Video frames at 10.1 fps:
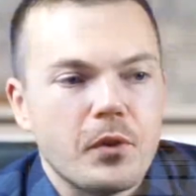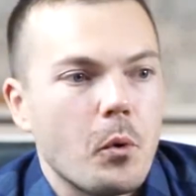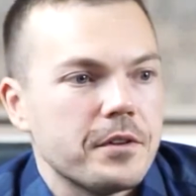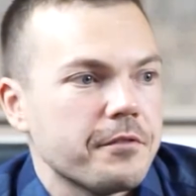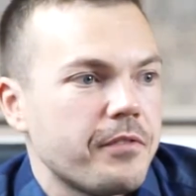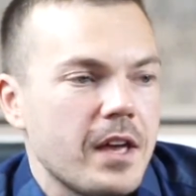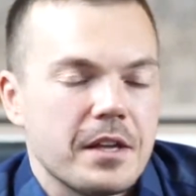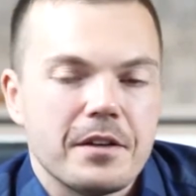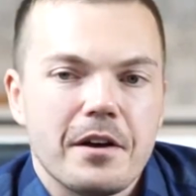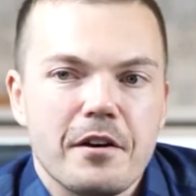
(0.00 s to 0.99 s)
was always a
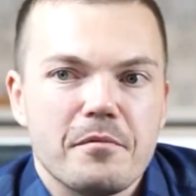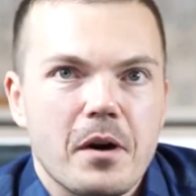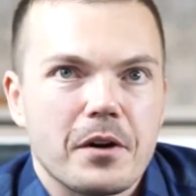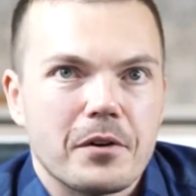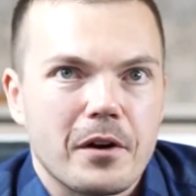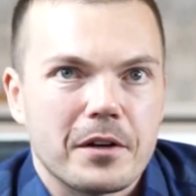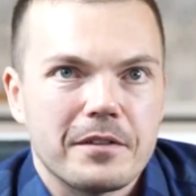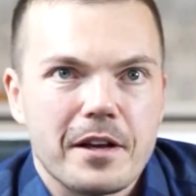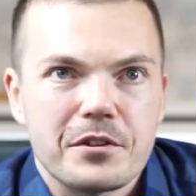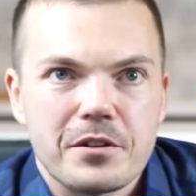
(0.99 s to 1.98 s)
fan of modern
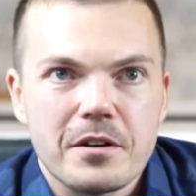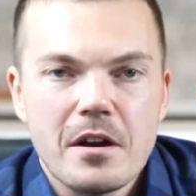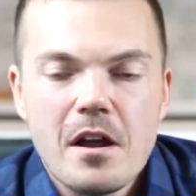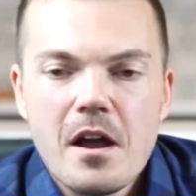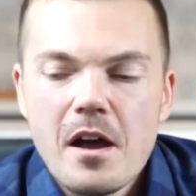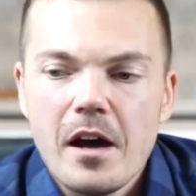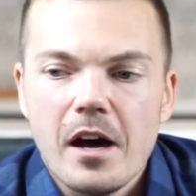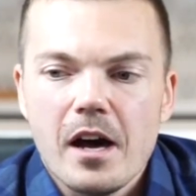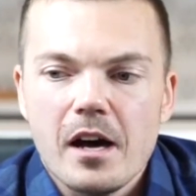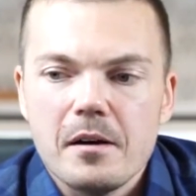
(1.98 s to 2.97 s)
architecture.
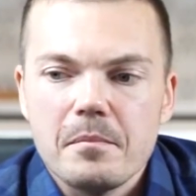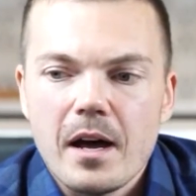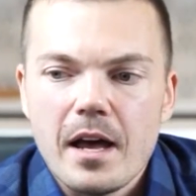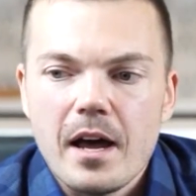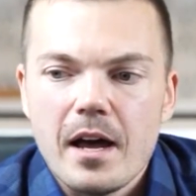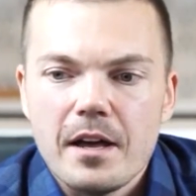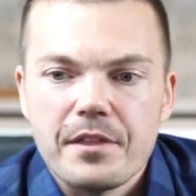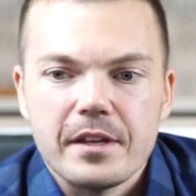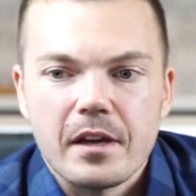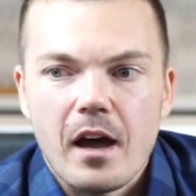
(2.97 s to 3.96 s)
I
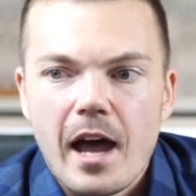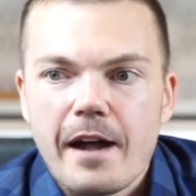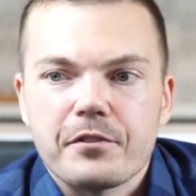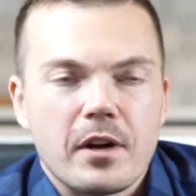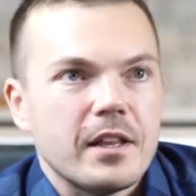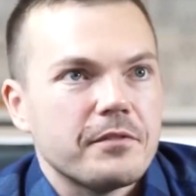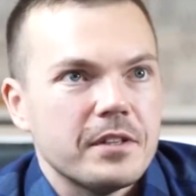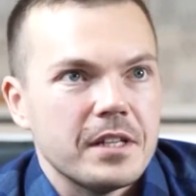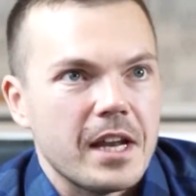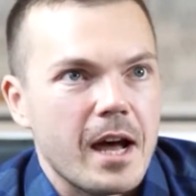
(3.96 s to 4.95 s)
think after I left
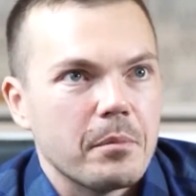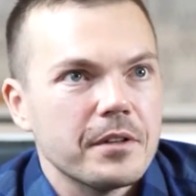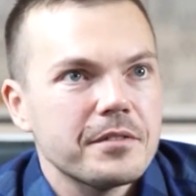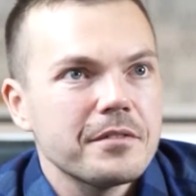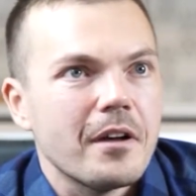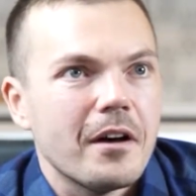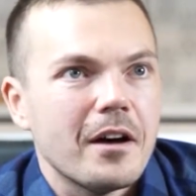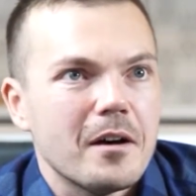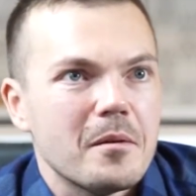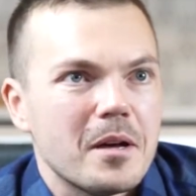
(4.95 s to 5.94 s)
Indianapolis,
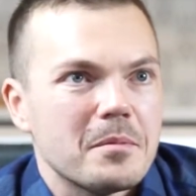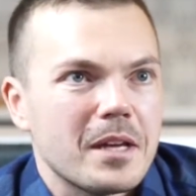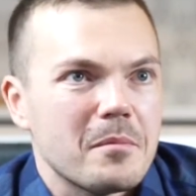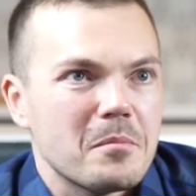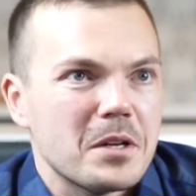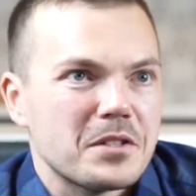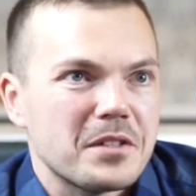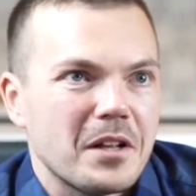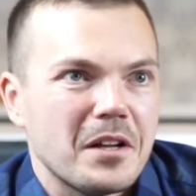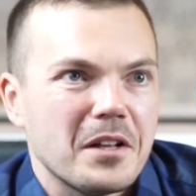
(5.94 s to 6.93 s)
I became a
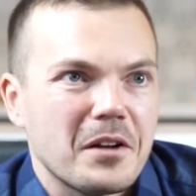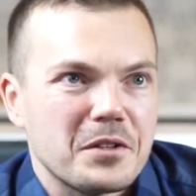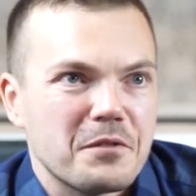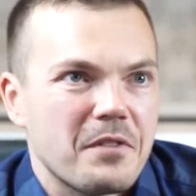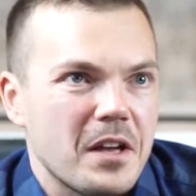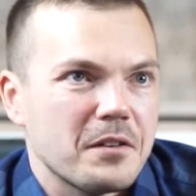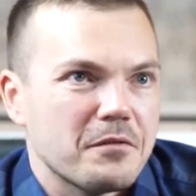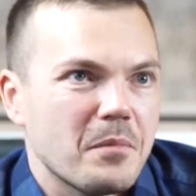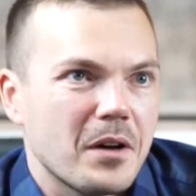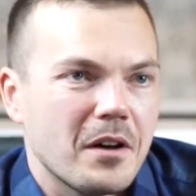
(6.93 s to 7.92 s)
much larger fan
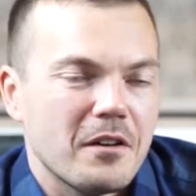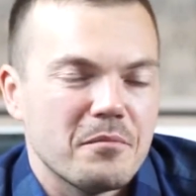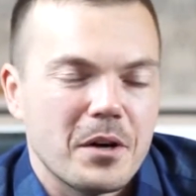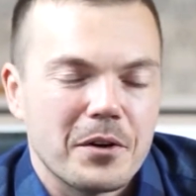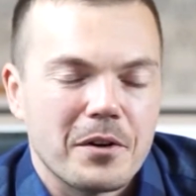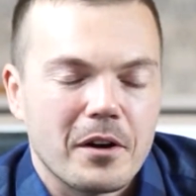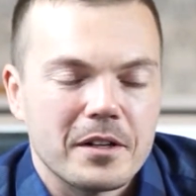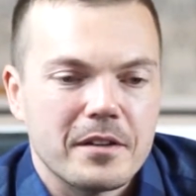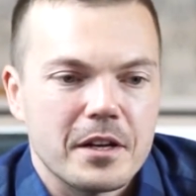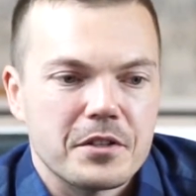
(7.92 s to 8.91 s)
of modern
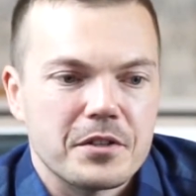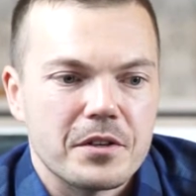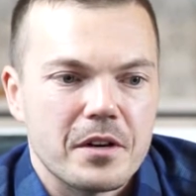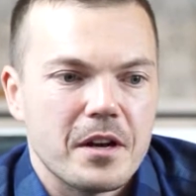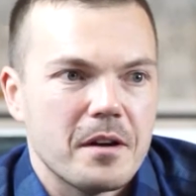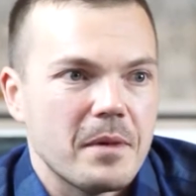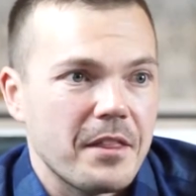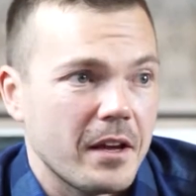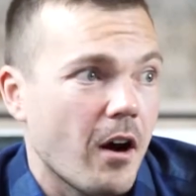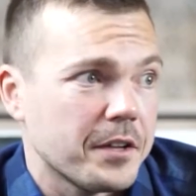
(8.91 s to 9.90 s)
architecture. I
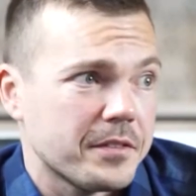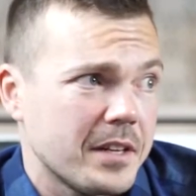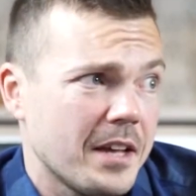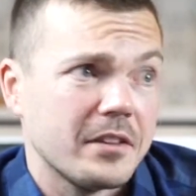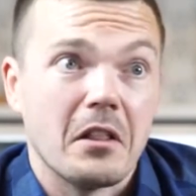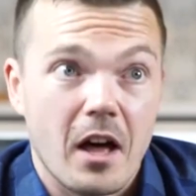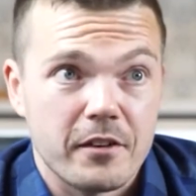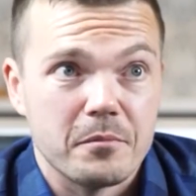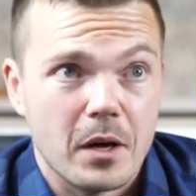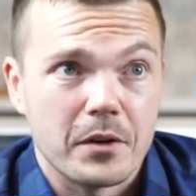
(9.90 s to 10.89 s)
think Austin has a
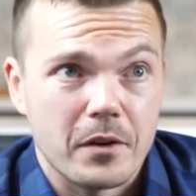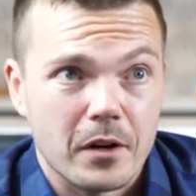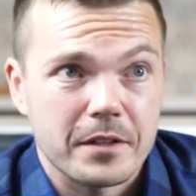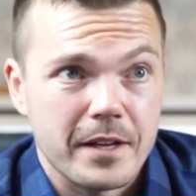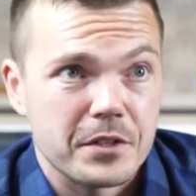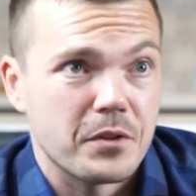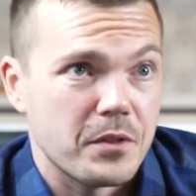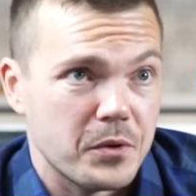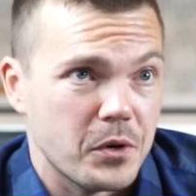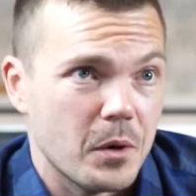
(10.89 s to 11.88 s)
lot of modern architecture
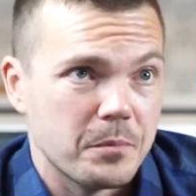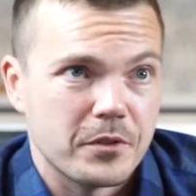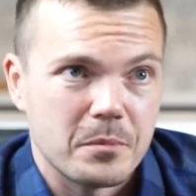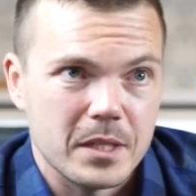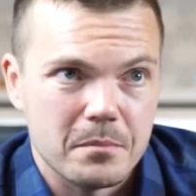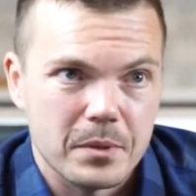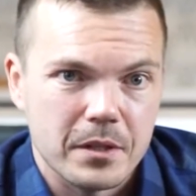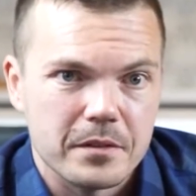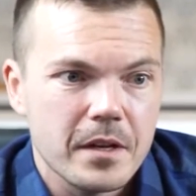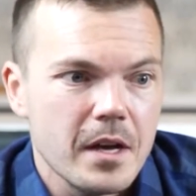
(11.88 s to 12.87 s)
in the new homes that are being
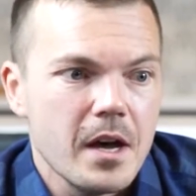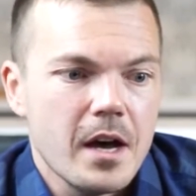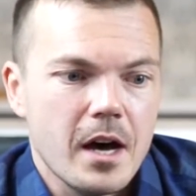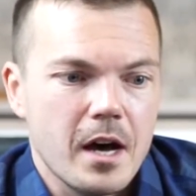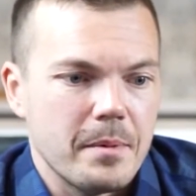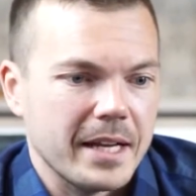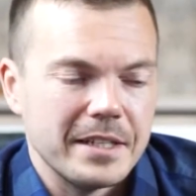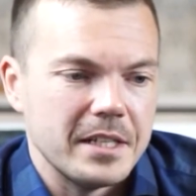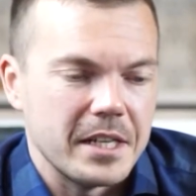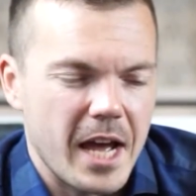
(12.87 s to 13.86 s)
built. Back
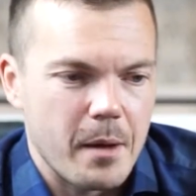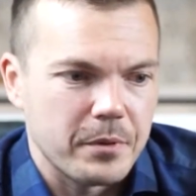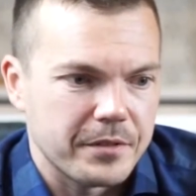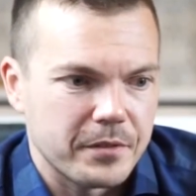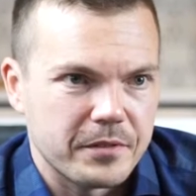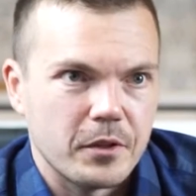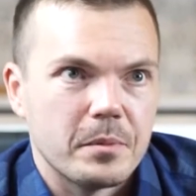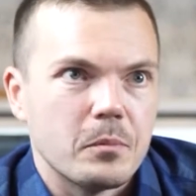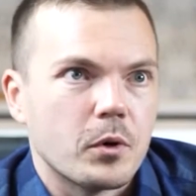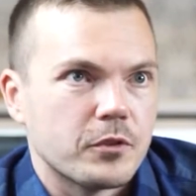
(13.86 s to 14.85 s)
in Indianapolis, they're still a
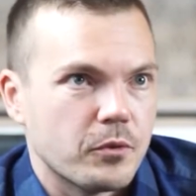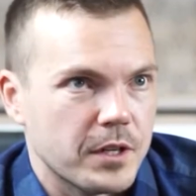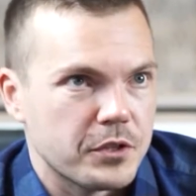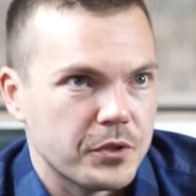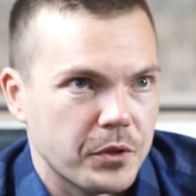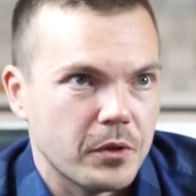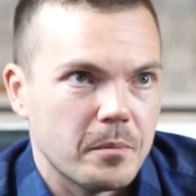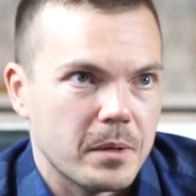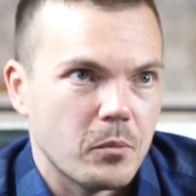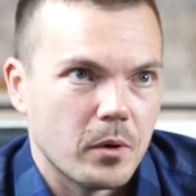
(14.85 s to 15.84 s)
bit more traditional, a
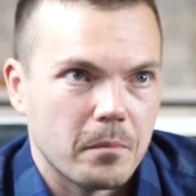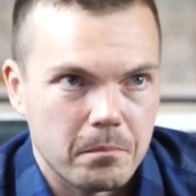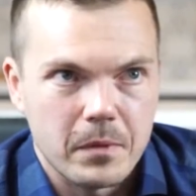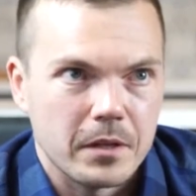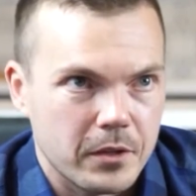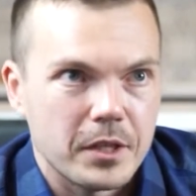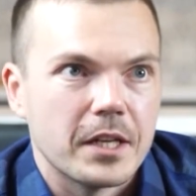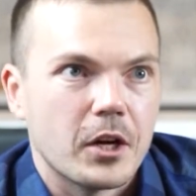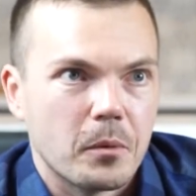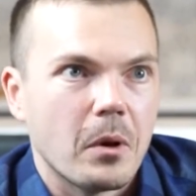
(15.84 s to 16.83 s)
bit more cookie
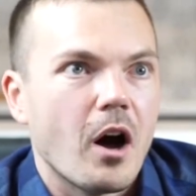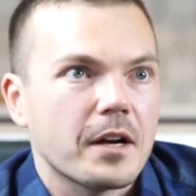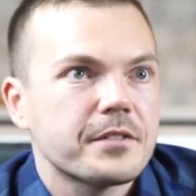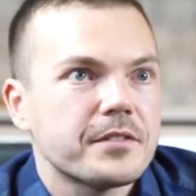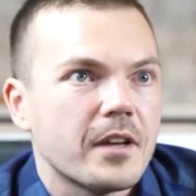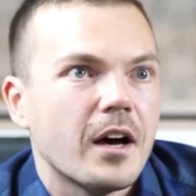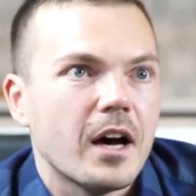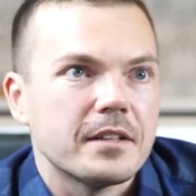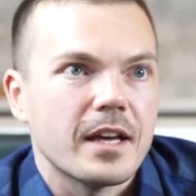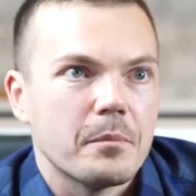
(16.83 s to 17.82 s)
cutter box
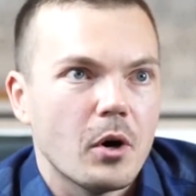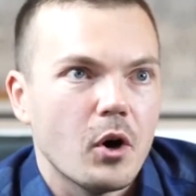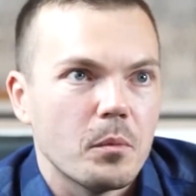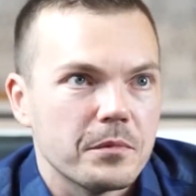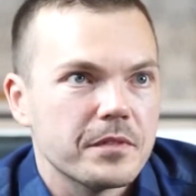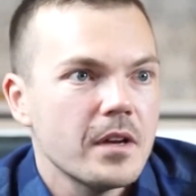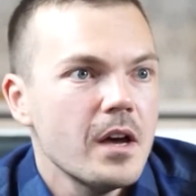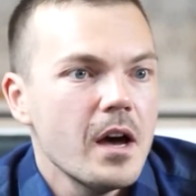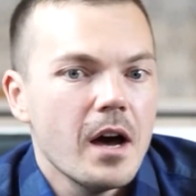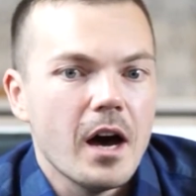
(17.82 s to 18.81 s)
type homes.
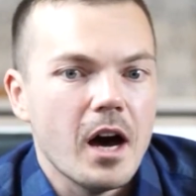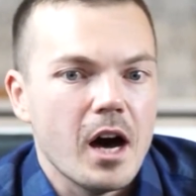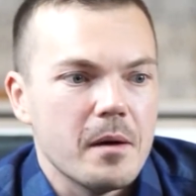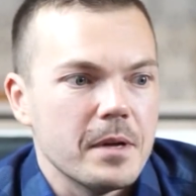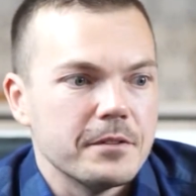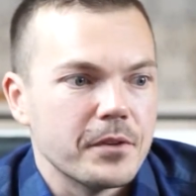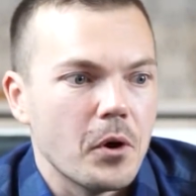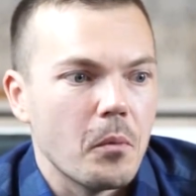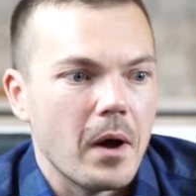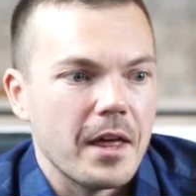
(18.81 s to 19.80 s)
And
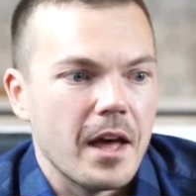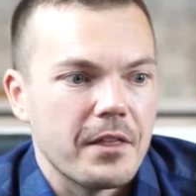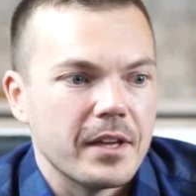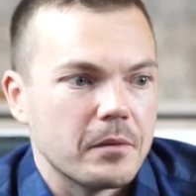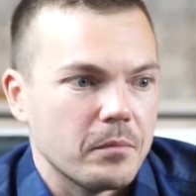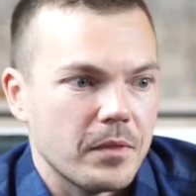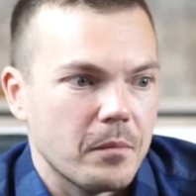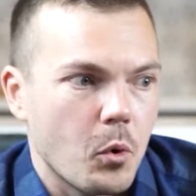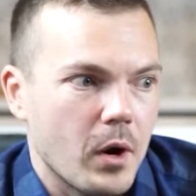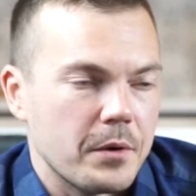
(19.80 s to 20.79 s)
so I think
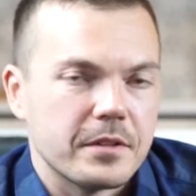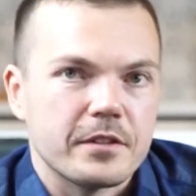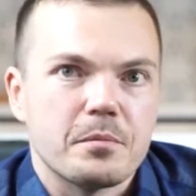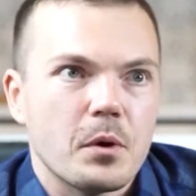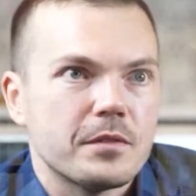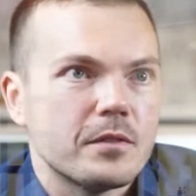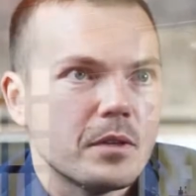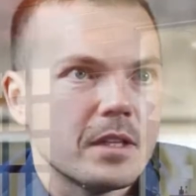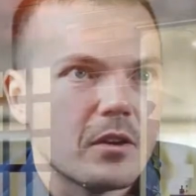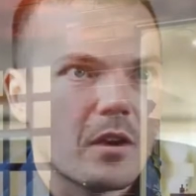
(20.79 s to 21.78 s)
the more I was exposed to
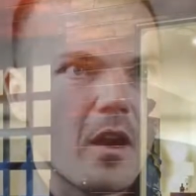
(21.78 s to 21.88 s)
it here